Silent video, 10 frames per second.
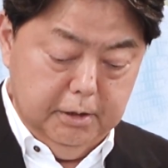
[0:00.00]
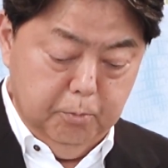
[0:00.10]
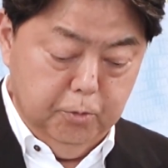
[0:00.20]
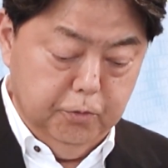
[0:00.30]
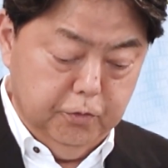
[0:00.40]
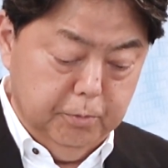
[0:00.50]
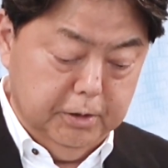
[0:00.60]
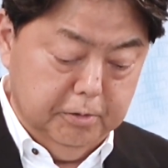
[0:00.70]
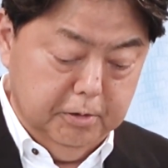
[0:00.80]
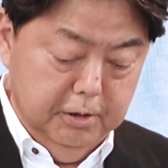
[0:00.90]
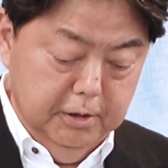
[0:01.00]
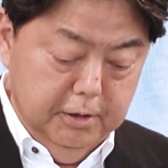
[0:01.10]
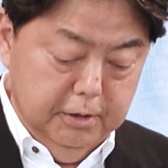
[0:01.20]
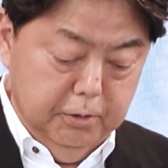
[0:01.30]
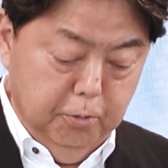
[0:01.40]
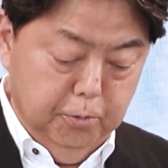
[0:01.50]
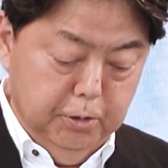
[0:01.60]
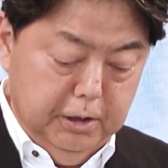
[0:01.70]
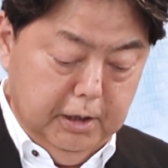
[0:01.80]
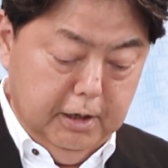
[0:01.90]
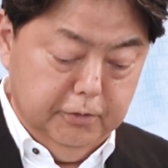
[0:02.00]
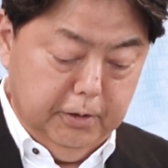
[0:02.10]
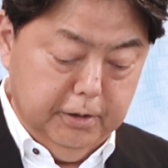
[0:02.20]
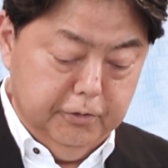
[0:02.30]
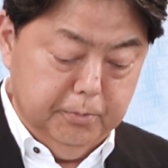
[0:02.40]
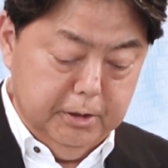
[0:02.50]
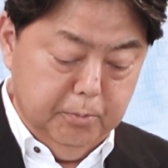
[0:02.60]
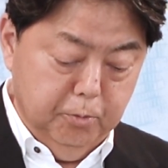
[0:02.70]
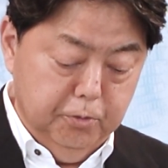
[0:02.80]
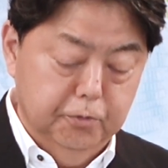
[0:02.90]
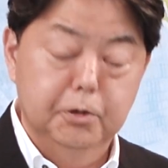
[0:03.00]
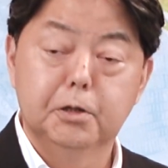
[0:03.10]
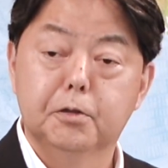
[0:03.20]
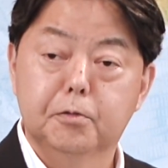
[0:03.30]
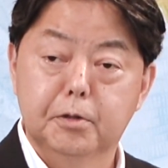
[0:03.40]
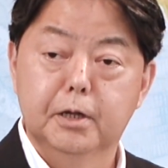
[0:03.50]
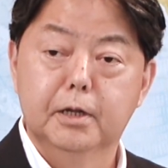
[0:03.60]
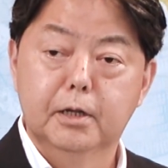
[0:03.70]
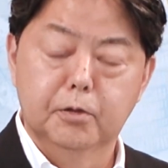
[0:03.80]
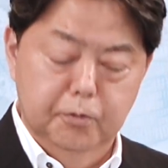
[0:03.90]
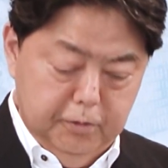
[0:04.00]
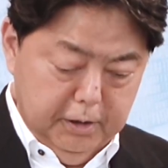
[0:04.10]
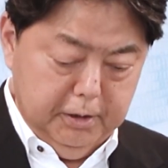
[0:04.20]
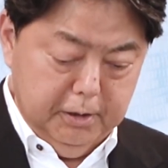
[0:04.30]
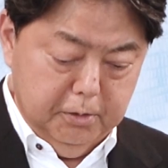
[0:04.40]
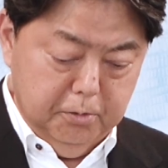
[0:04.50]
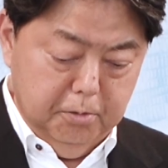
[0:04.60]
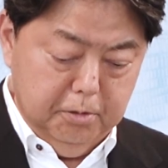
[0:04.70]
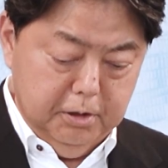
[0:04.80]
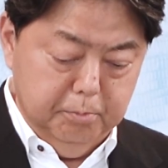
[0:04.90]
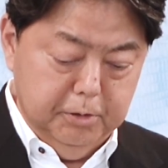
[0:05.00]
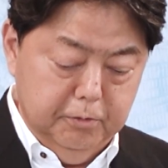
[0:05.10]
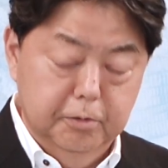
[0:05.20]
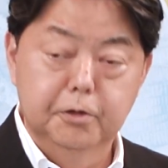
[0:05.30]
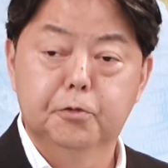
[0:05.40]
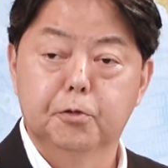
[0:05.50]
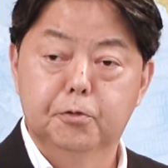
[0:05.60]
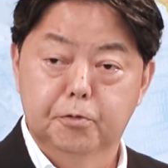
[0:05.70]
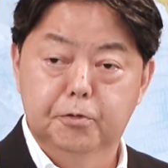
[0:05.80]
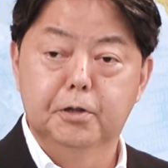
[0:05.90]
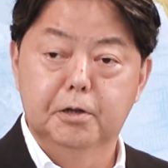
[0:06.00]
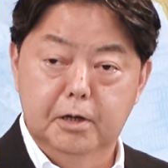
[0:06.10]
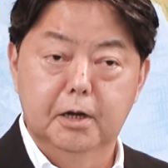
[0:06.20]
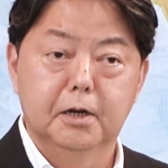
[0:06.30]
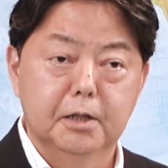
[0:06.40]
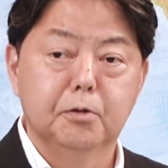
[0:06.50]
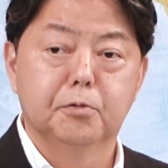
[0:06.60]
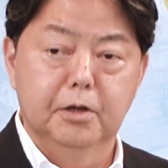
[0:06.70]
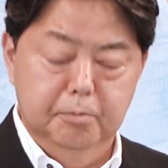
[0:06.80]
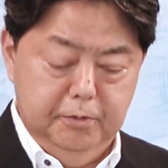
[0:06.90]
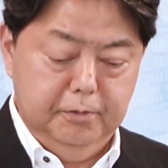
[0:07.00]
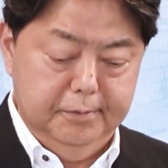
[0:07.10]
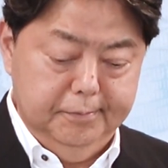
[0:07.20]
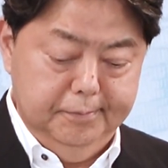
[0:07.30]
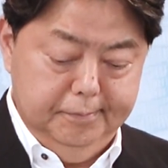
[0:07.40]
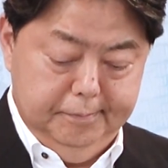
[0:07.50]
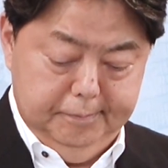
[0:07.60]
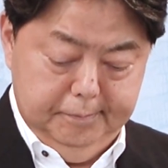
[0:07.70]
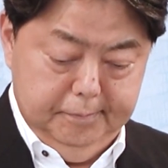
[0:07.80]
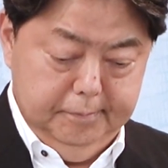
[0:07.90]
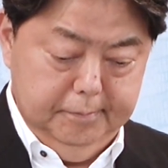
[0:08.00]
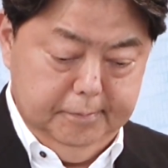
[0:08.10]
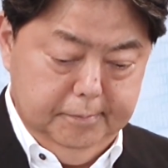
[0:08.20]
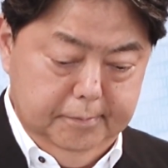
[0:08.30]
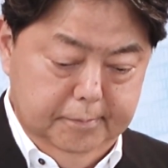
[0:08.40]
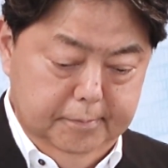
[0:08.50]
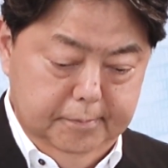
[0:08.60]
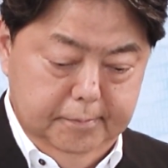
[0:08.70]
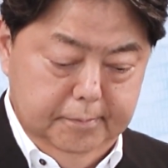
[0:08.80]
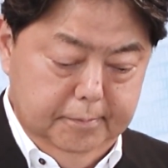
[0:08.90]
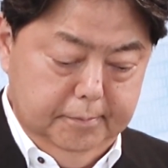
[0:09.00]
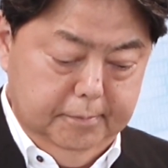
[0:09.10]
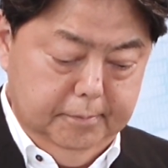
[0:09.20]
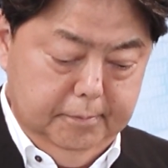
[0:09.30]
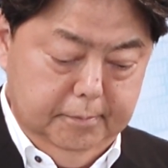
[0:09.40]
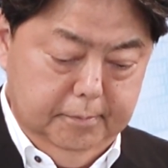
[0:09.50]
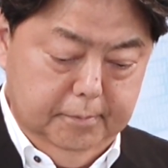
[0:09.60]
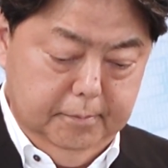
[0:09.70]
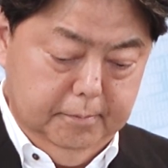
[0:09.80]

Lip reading: Based on this interaction with Secretary Park, we want to restore Japan-ROK relations to a sound relationship. That is the consistent position of Japan.